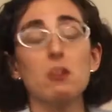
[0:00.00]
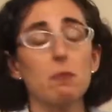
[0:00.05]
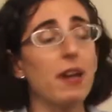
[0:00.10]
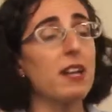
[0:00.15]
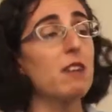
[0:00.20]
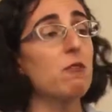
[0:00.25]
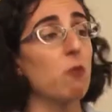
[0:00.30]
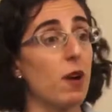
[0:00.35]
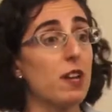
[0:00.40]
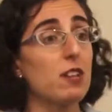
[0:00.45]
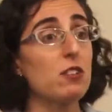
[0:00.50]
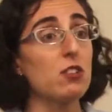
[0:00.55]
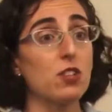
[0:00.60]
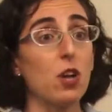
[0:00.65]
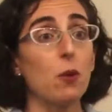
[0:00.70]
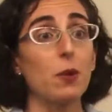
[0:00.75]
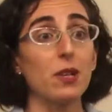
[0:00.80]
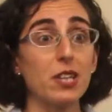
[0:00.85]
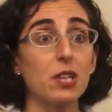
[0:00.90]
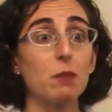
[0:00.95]
have wanted to
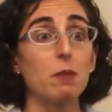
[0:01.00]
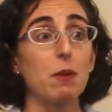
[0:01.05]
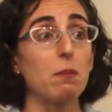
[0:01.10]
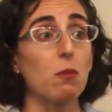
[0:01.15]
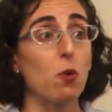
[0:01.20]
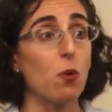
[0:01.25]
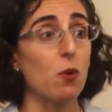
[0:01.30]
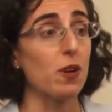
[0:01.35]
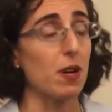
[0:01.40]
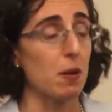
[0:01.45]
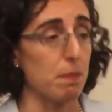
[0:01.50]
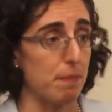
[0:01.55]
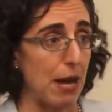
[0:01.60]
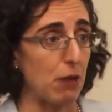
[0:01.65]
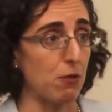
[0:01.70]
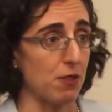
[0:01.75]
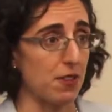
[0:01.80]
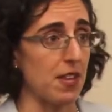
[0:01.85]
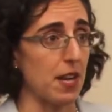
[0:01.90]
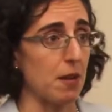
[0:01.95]
know a little bit more
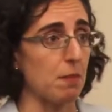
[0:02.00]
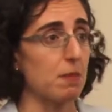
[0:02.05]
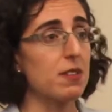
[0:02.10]
about them.